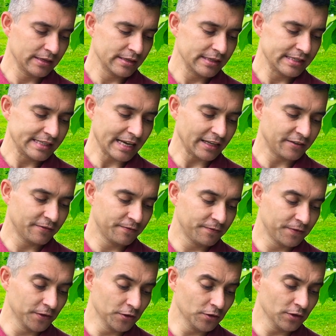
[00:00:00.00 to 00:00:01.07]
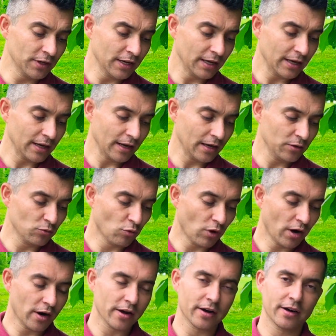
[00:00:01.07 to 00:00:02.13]
Set food and
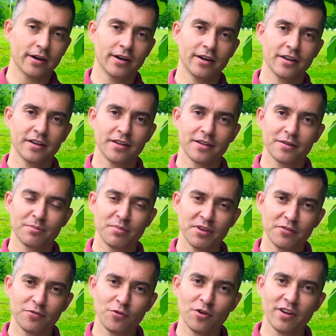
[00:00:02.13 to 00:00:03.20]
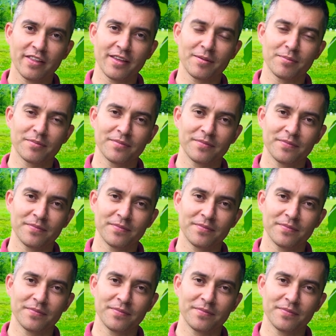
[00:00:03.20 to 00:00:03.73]
water before them.